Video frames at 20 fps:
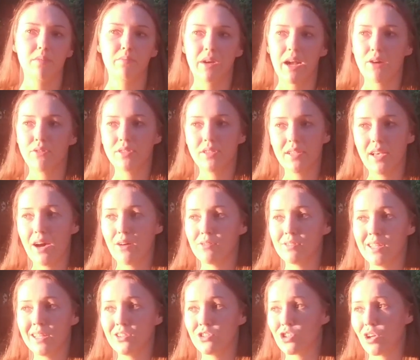but I was
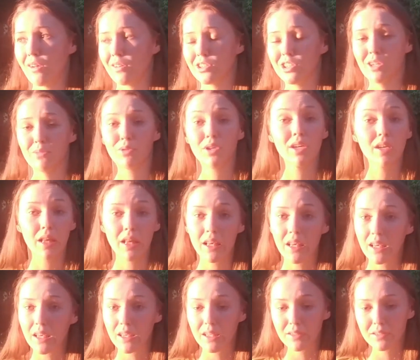eating chocolate chip
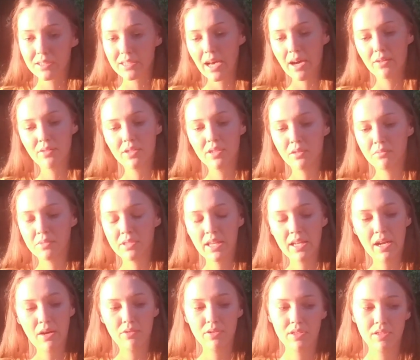cookies, you know what I'm saying,
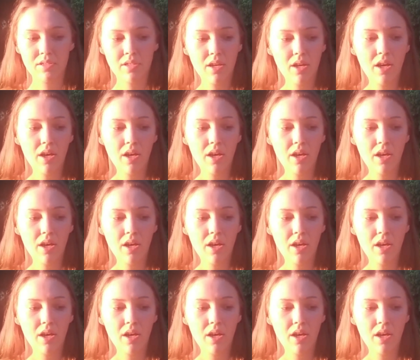I was